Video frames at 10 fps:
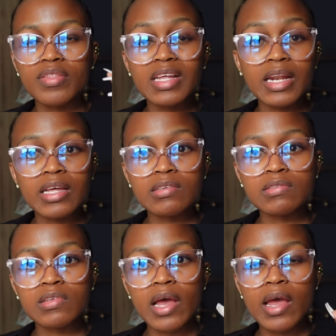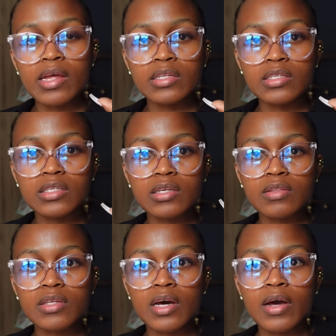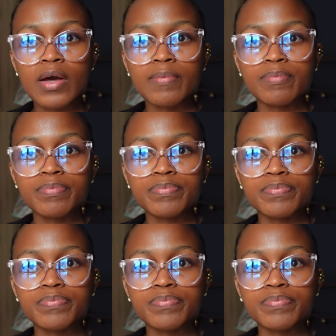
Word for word: the lace and the um,